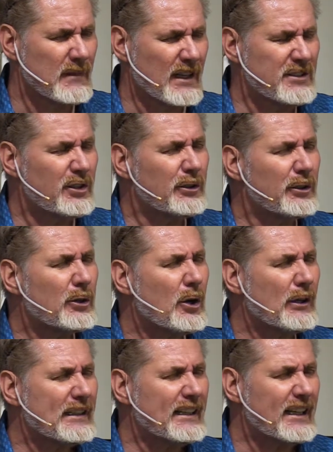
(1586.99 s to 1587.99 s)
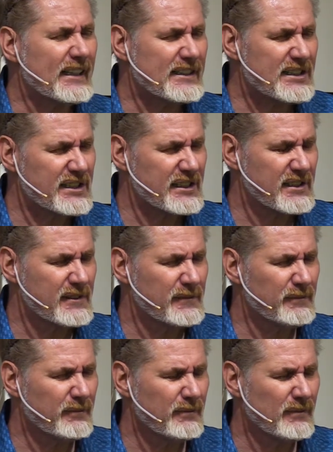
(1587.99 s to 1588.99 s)
And so you're calling us
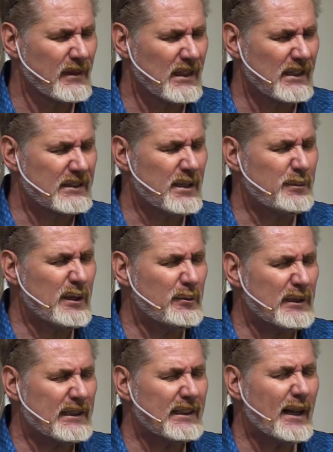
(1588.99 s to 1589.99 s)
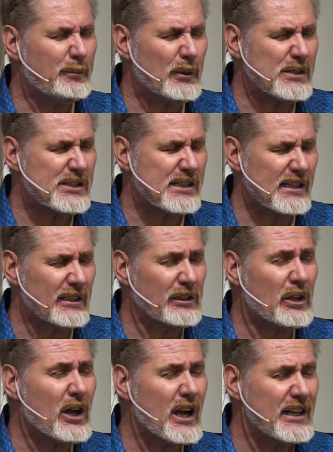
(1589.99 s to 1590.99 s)
to be with the lepers and the
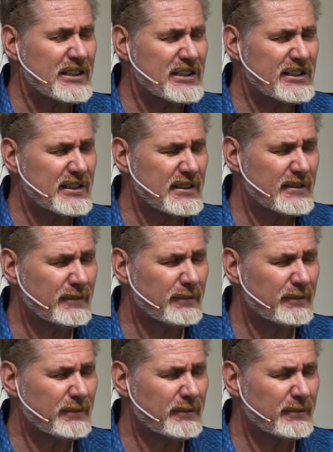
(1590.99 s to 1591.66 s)
lost.